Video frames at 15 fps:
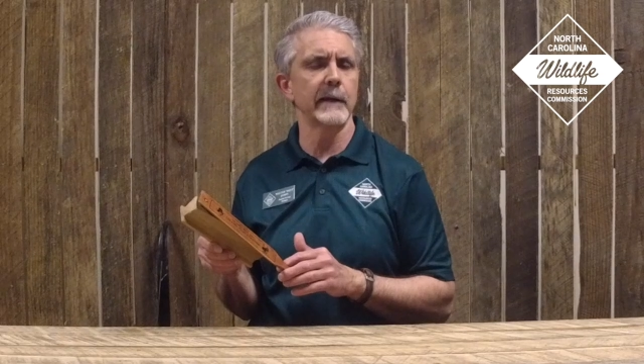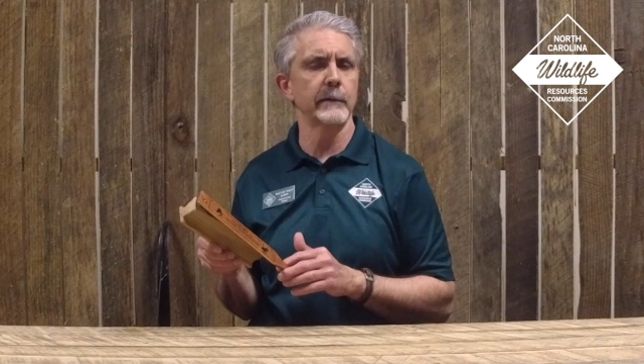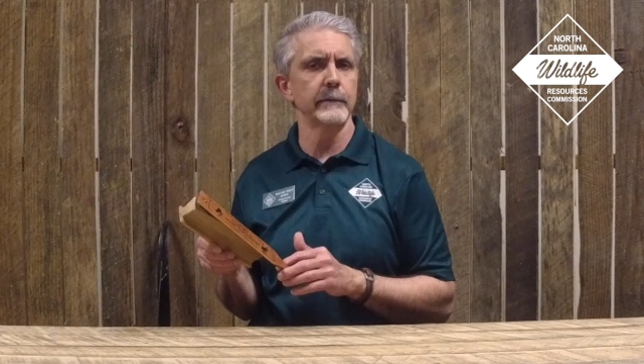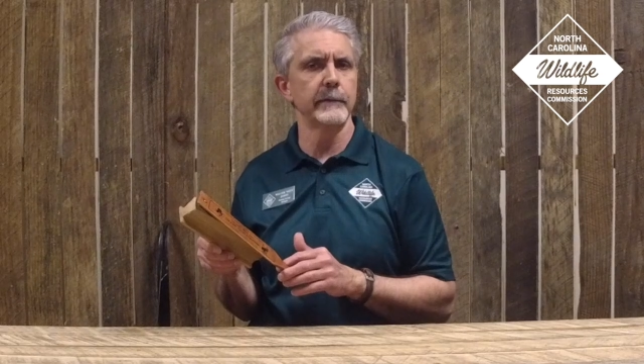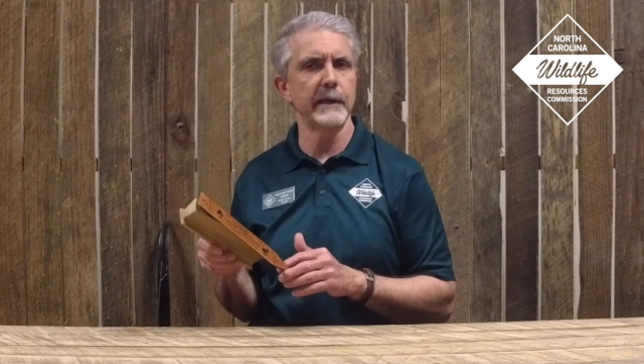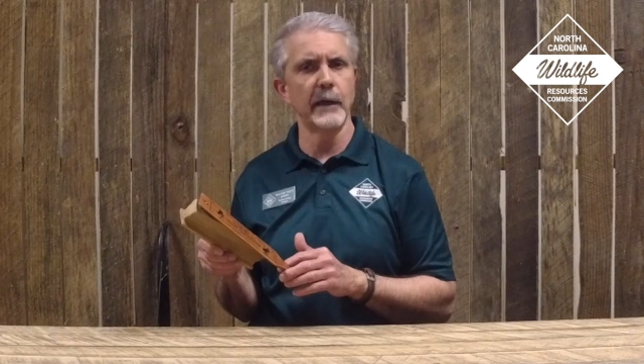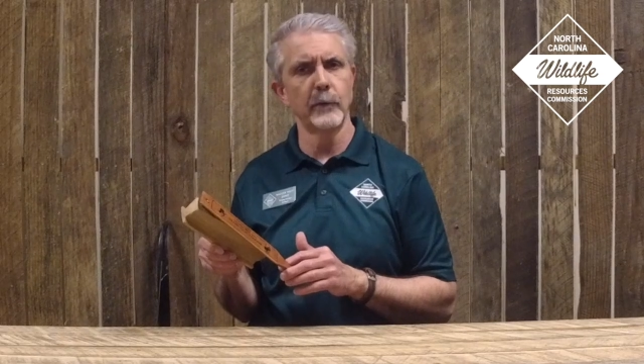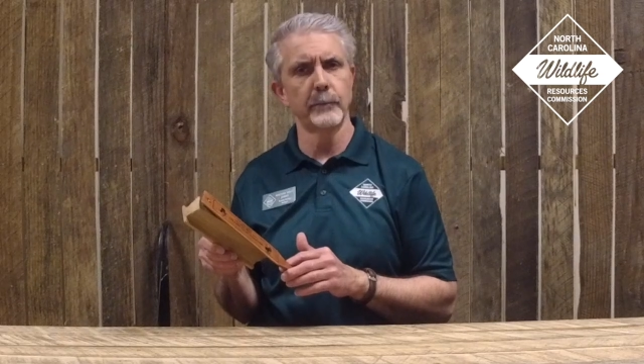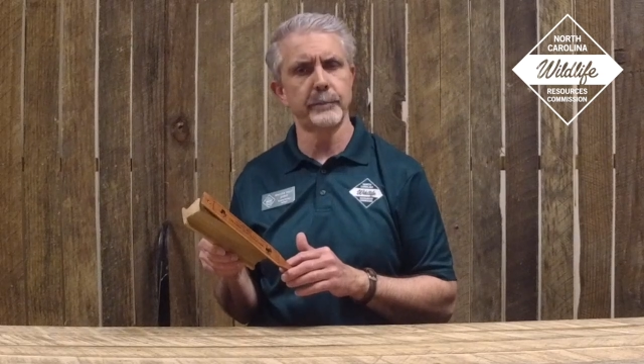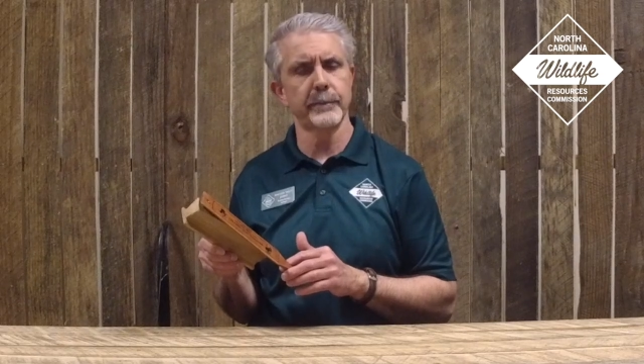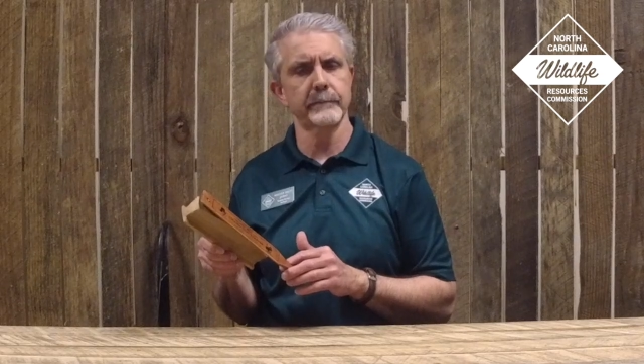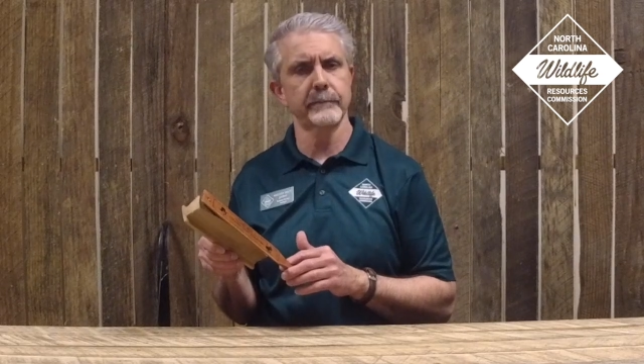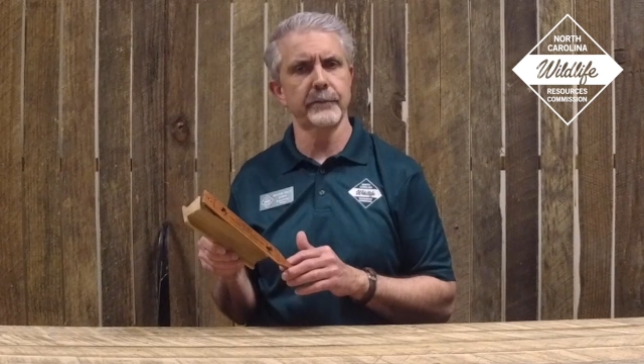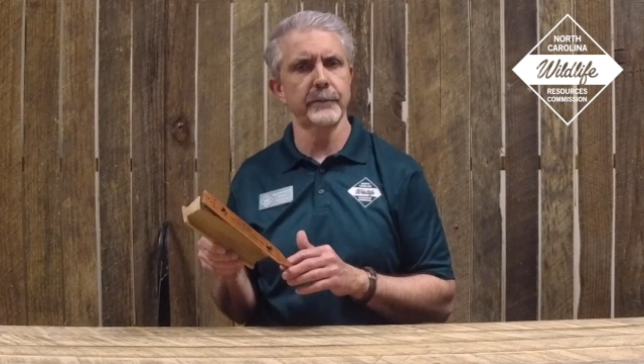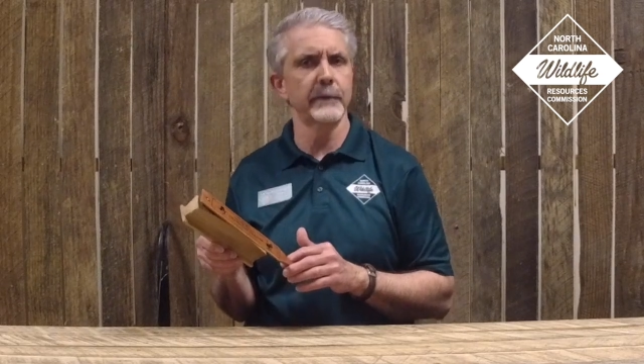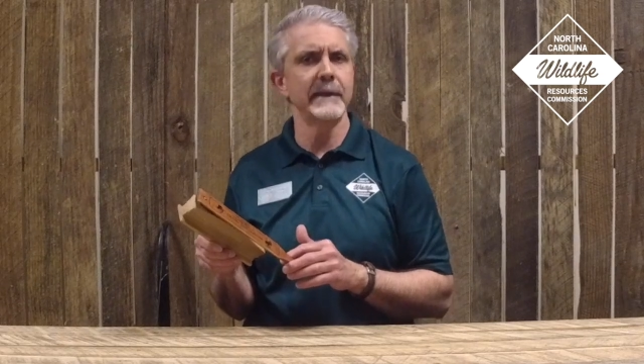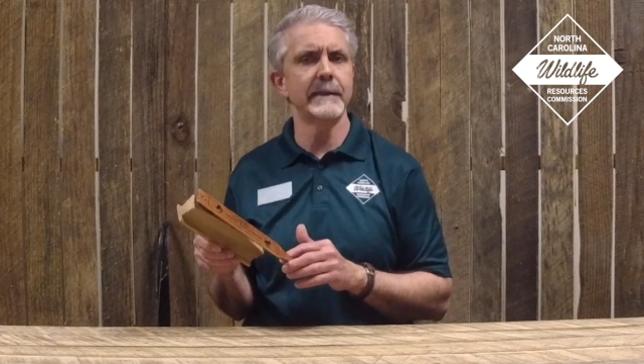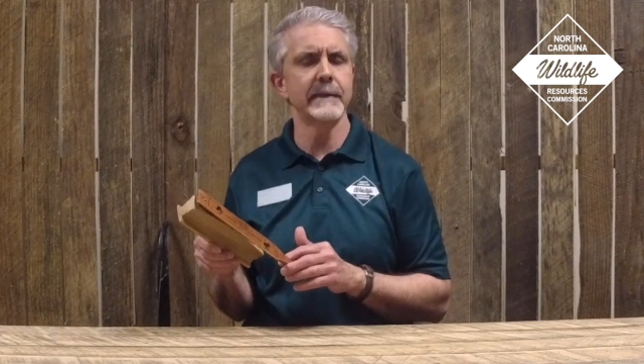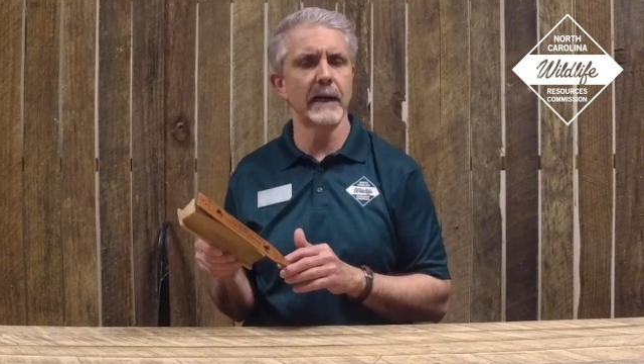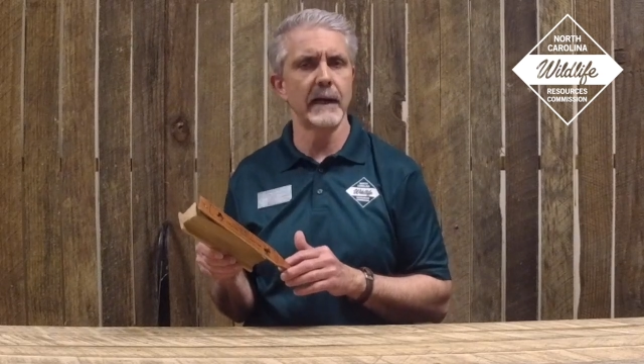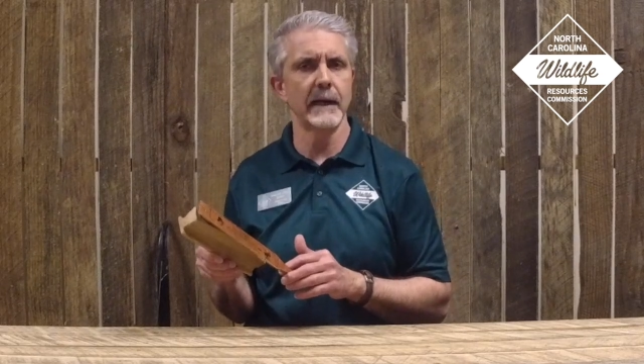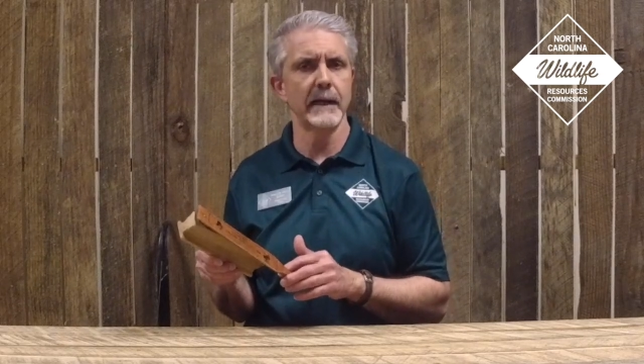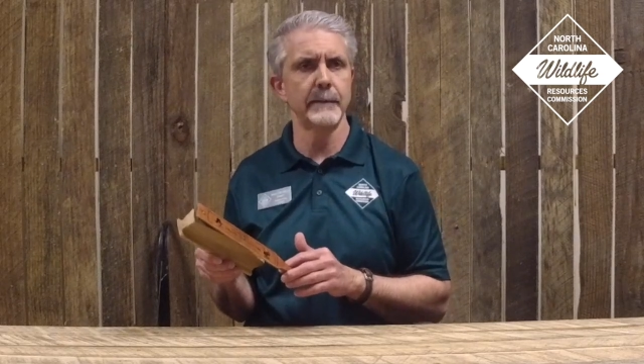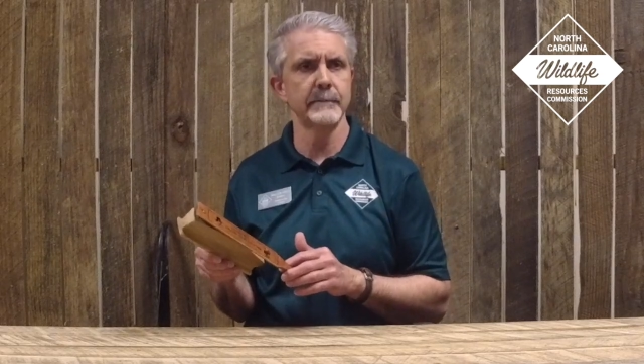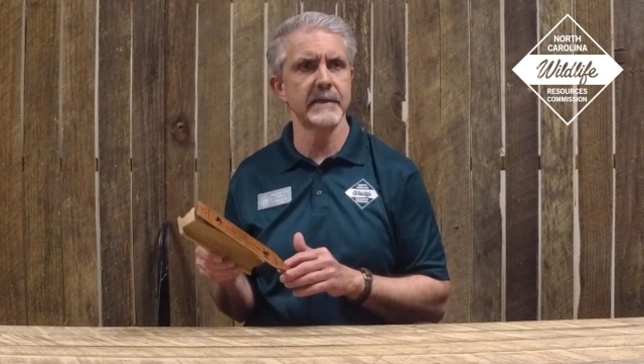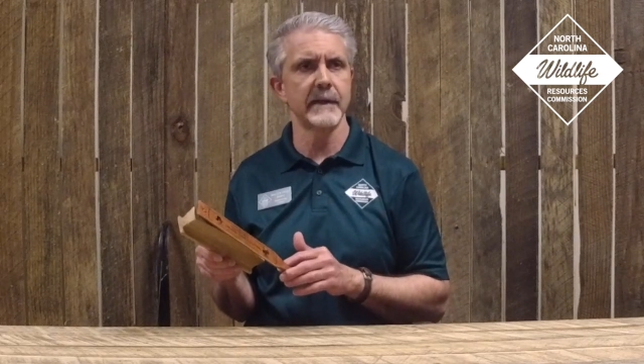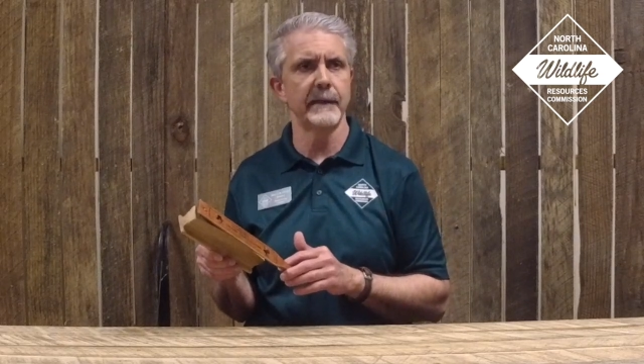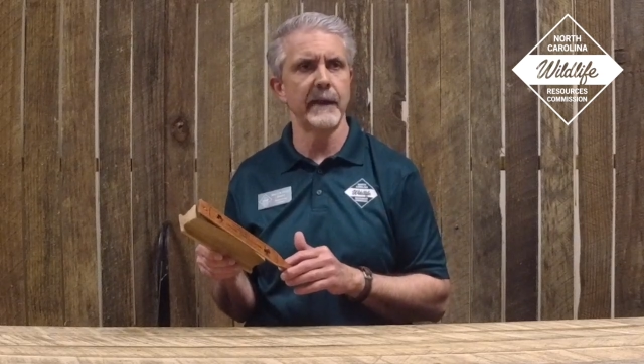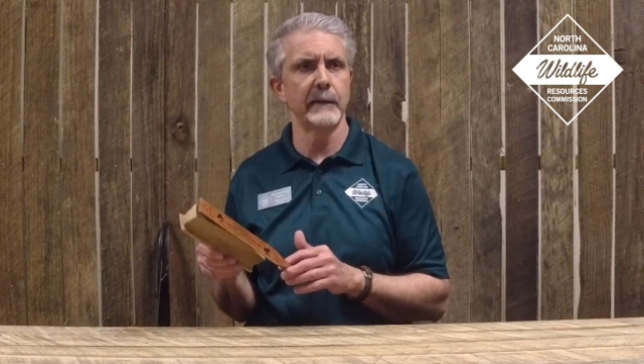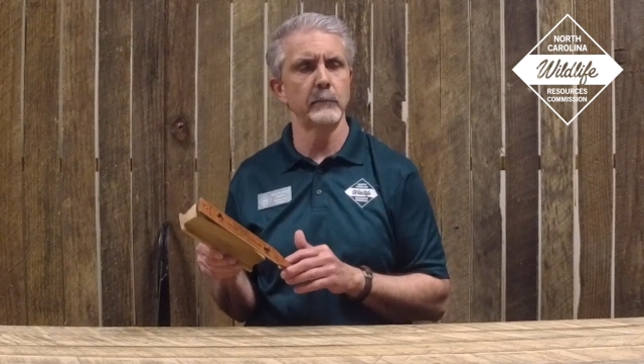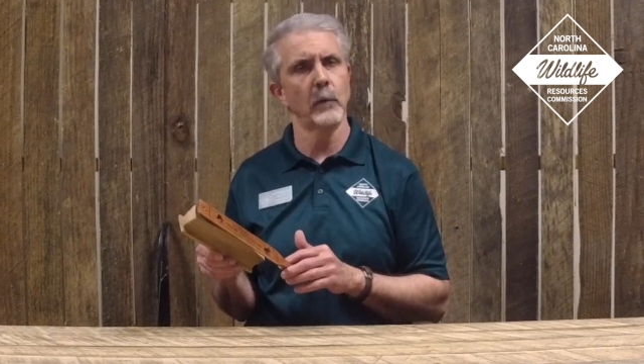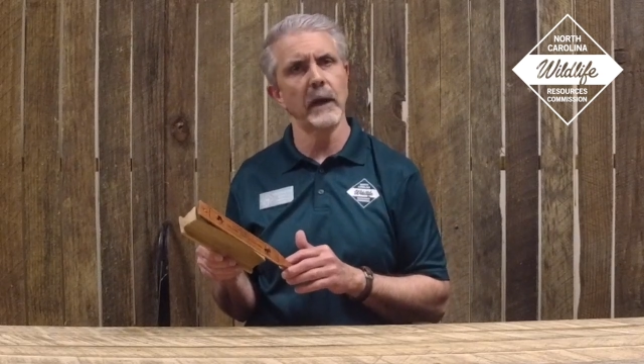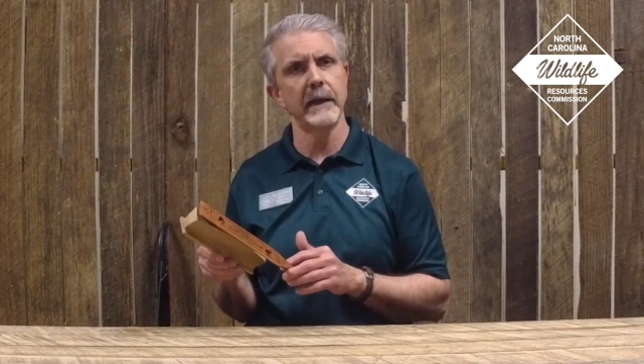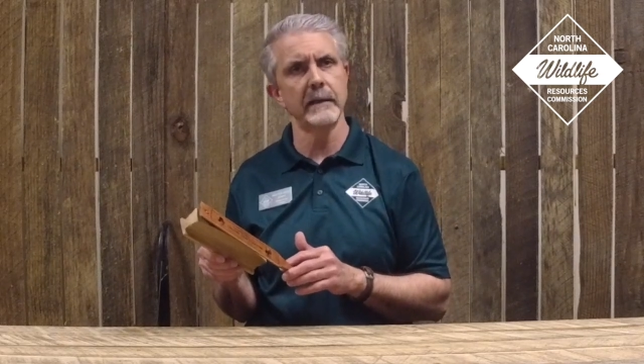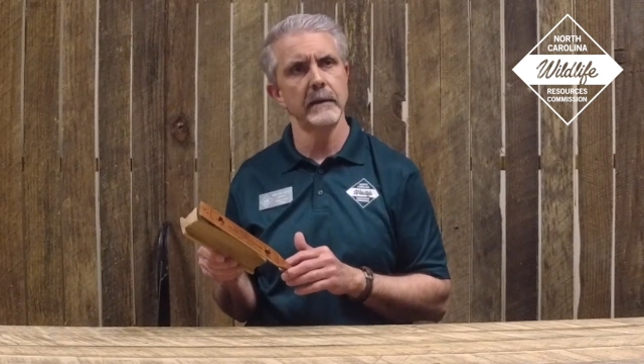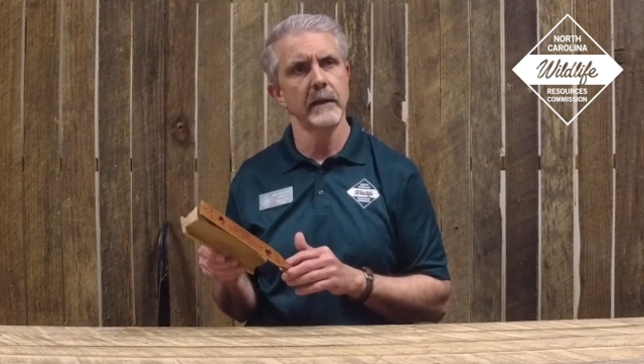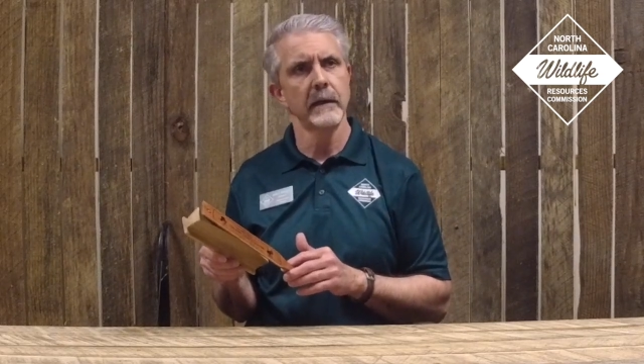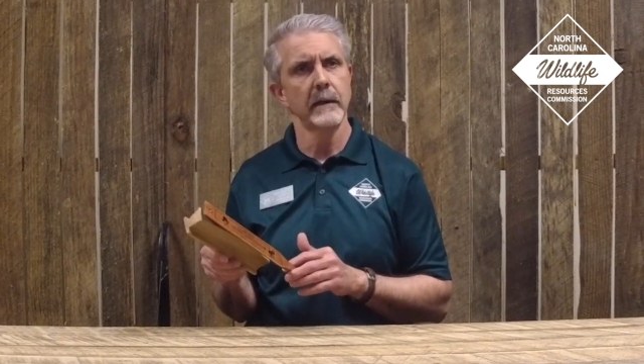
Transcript: I don't yelp three times and then wait